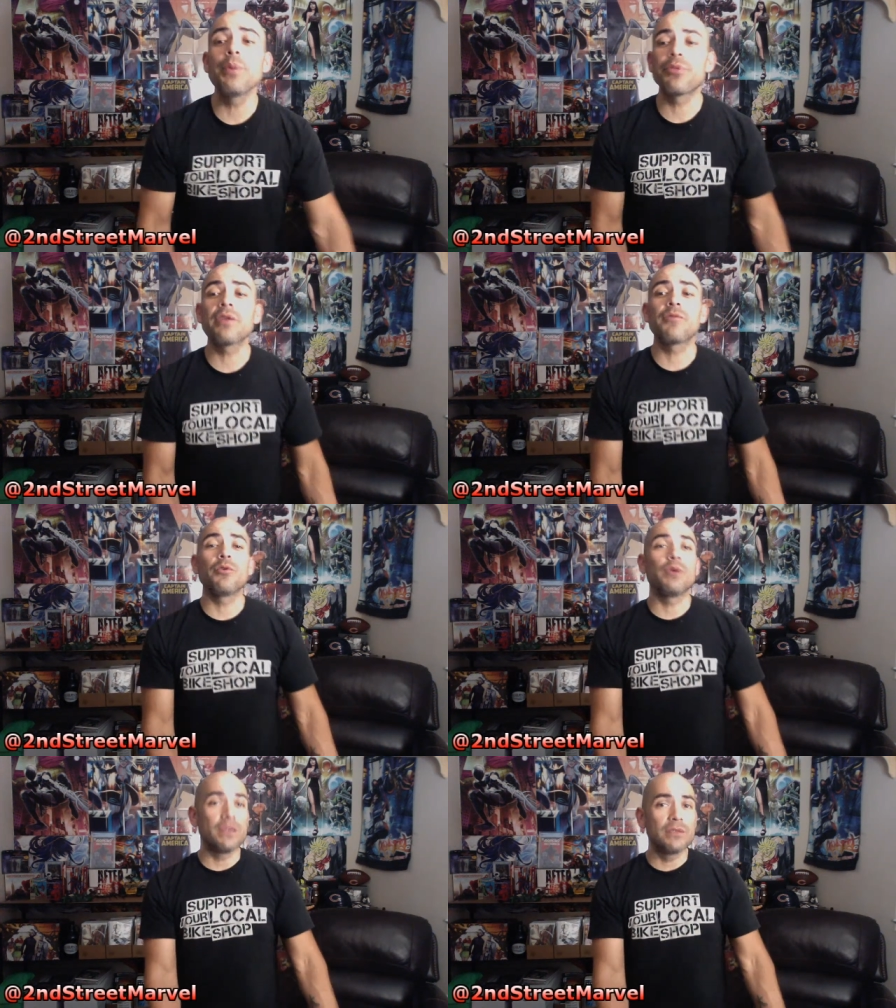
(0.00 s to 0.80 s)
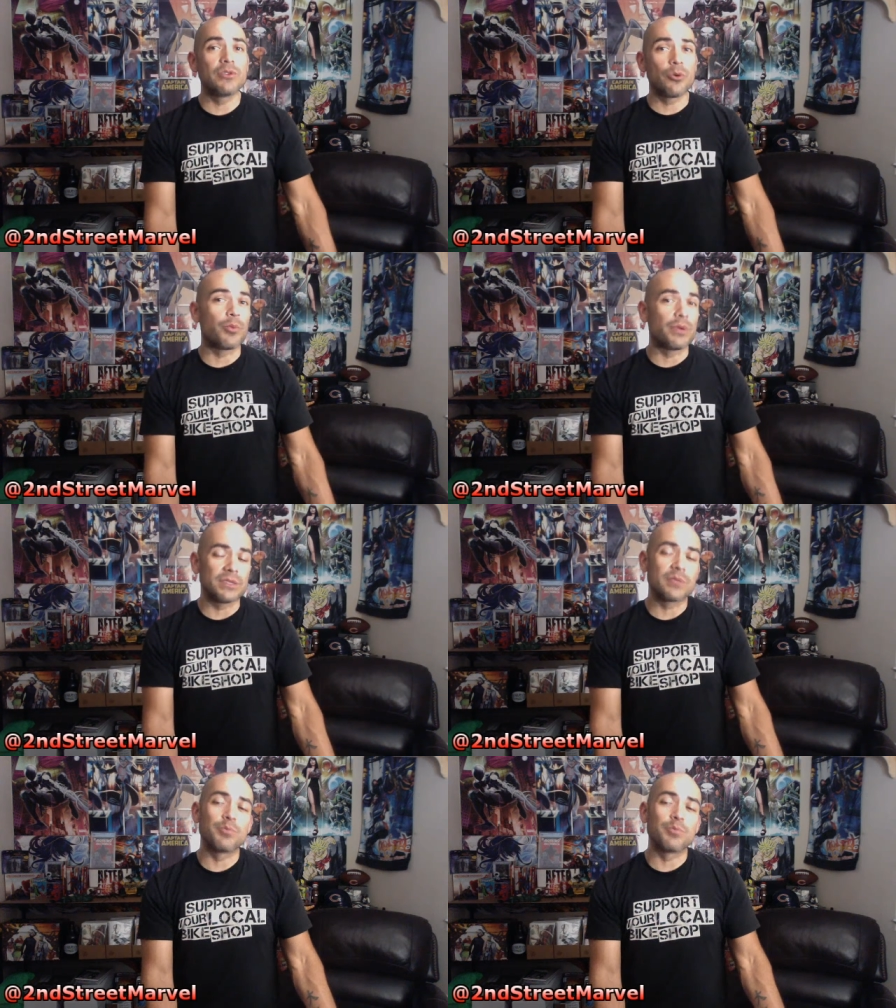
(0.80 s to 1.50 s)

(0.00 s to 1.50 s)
think of you is your business.